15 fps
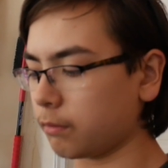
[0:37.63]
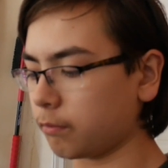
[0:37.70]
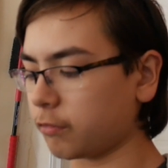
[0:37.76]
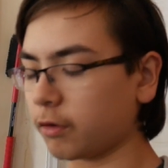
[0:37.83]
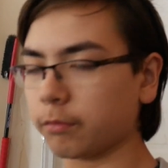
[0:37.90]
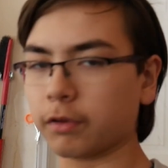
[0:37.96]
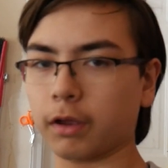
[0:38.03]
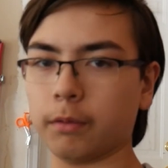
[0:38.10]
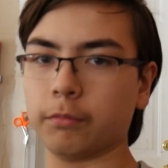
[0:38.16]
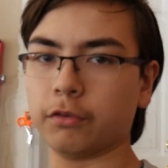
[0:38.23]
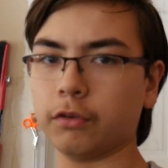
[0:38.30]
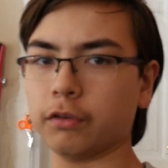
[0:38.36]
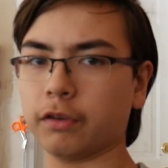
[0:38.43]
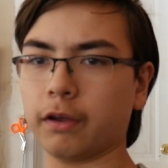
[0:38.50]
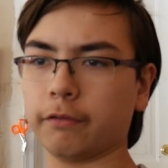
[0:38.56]
sometimes
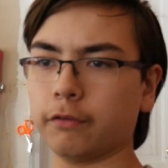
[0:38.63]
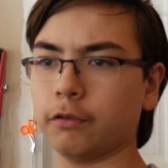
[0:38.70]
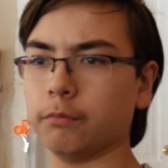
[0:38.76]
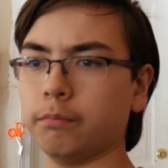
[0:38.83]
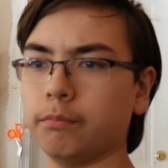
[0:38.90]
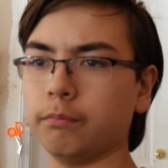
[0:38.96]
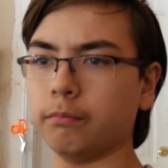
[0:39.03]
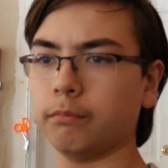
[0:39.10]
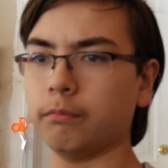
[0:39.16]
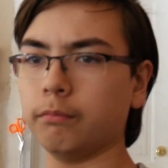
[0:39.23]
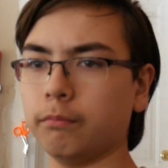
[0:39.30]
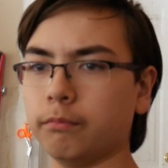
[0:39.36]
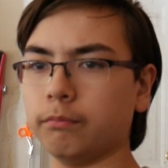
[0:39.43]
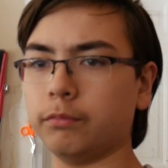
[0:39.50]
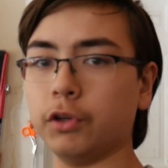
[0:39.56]
you just have to
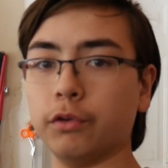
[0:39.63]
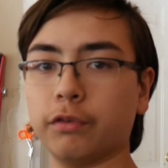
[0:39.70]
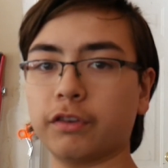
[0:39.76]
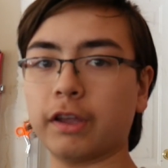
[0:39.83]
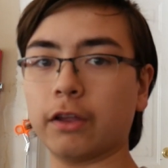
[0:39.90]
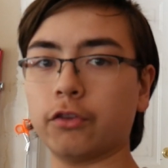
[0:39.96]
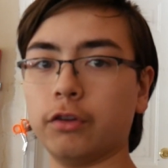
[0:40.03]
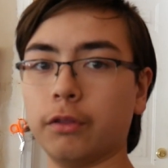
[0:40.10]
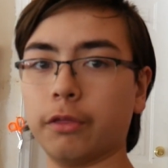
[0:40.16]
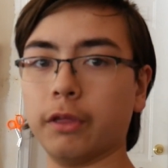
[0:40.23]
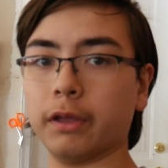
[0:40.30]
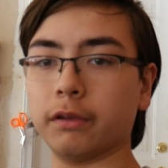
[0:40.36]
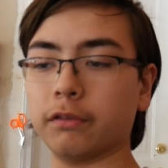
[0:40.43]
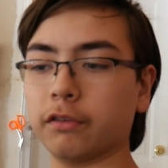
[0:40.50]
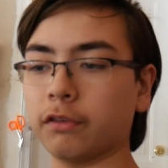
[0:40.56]
do sketchy
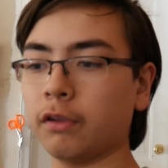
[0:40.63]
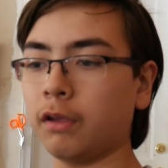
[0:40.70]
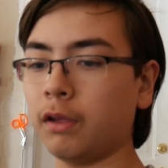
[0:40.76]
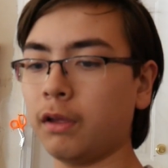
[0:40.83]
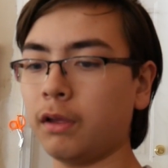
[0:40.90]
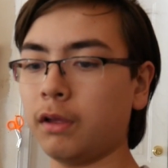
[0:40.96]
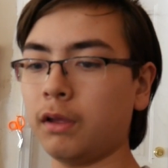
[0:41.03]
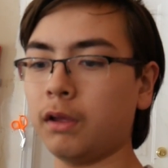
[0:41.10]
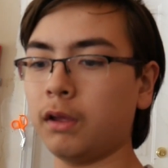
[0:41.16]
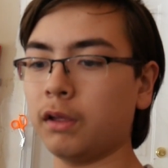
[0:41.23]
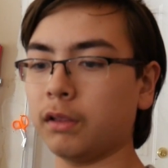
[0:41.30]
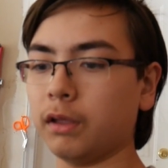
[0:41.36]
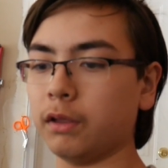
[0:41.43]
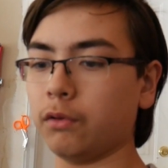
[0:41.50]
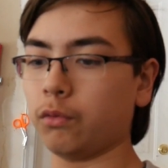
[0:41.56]
things
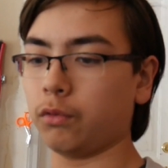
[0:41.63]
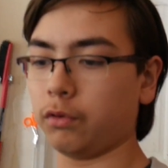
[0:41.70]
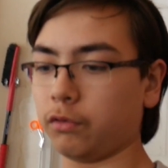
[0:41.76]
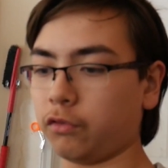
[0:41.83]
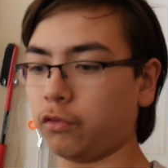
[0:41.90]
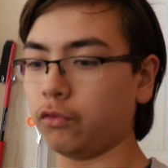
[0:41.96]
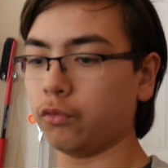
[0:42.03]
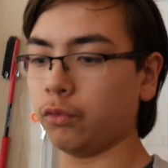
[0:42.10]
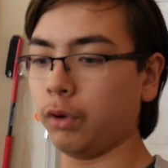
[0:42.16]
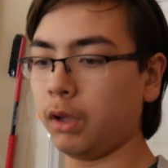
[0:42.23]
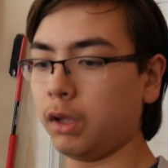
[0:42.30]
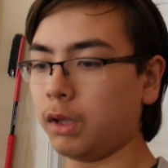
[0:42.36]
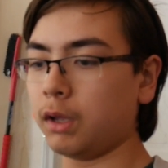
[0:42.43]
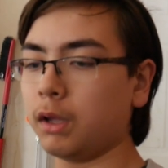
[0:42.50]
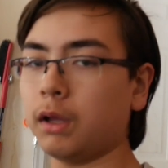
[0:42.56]
in order to
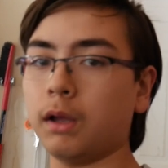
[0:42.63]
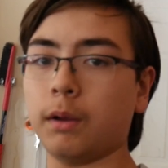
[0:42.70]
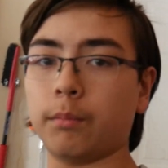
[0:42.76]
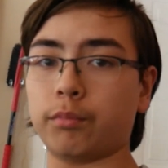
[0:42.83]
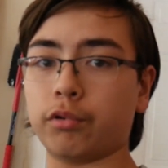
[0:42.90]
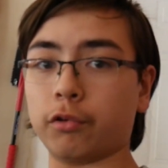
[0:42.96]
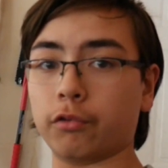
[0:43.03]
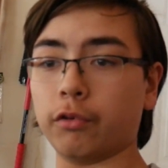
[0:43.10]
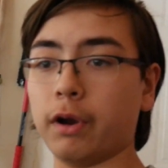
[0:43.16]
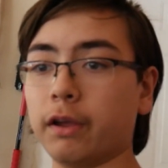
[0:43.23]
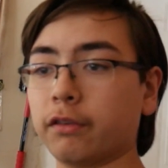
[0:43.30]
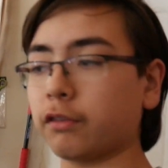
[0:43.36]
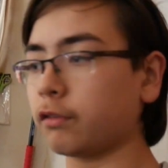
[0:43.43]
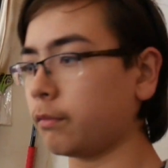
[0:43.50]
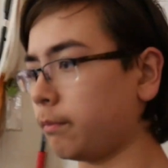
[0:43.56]
progress.